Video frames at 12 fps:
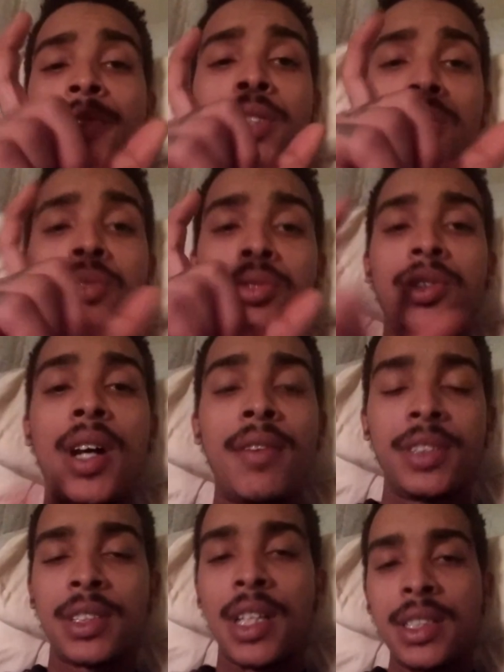physical
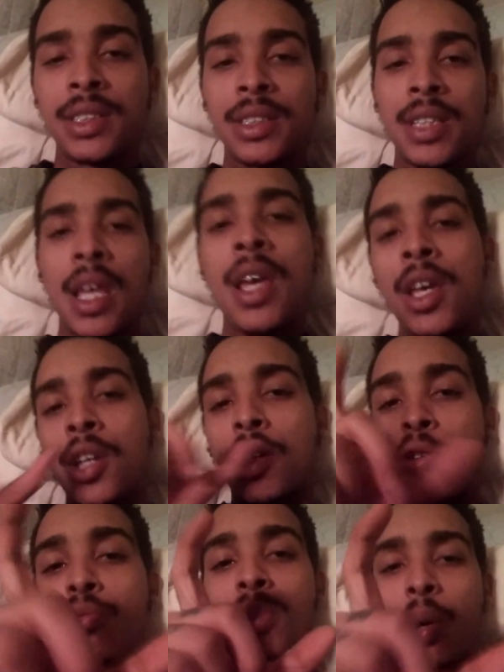driver's license,
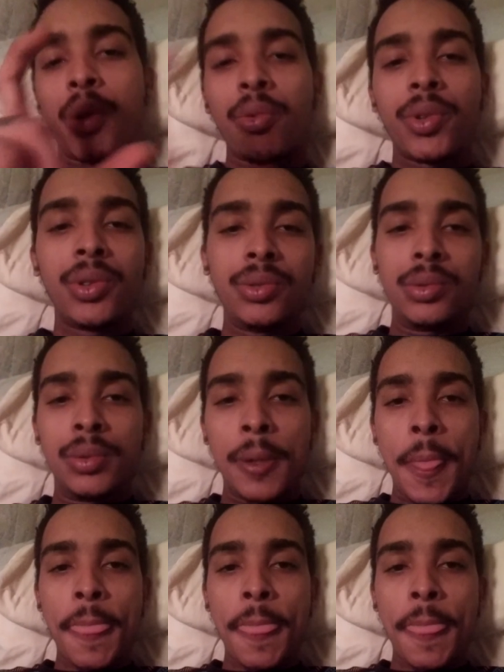you broke a rule.